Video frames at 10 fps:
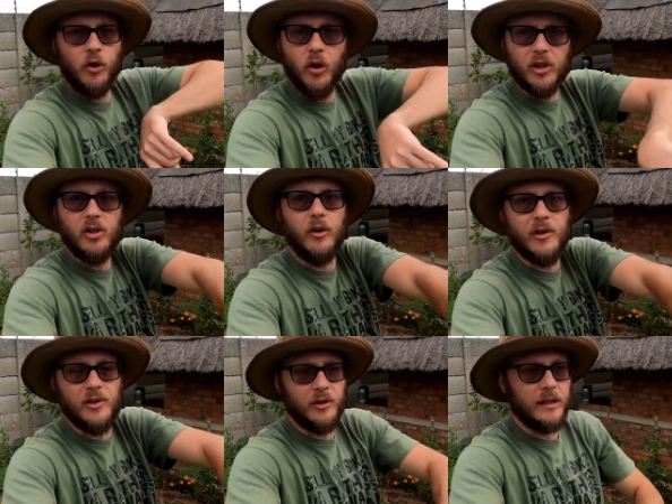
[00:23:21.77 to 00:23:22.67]
across
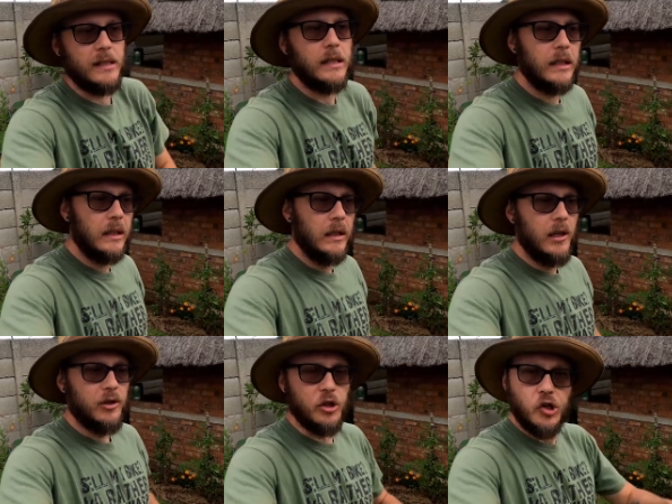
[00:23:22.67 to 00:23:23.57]
horizontally
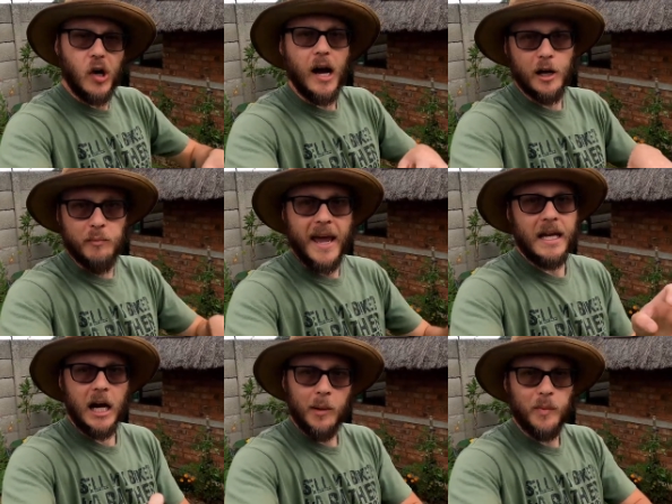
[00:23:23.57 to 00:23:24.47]
to try and
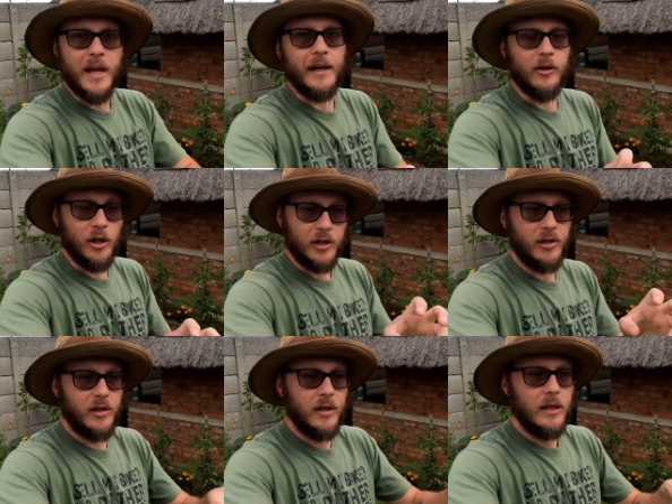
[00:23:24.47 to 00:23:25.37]
make up that
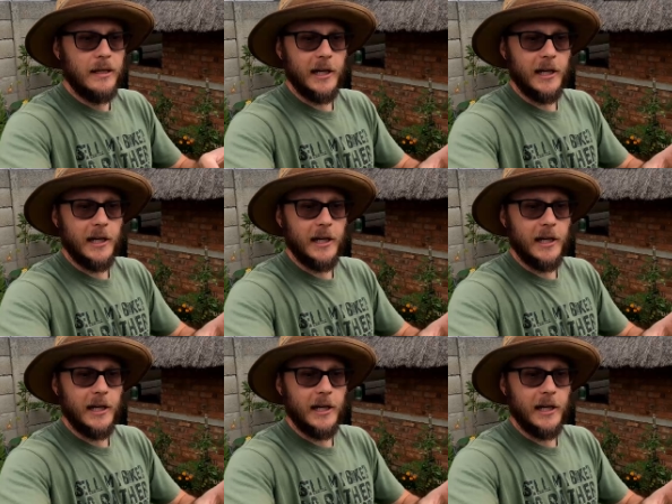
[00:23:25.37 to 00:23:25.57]
lost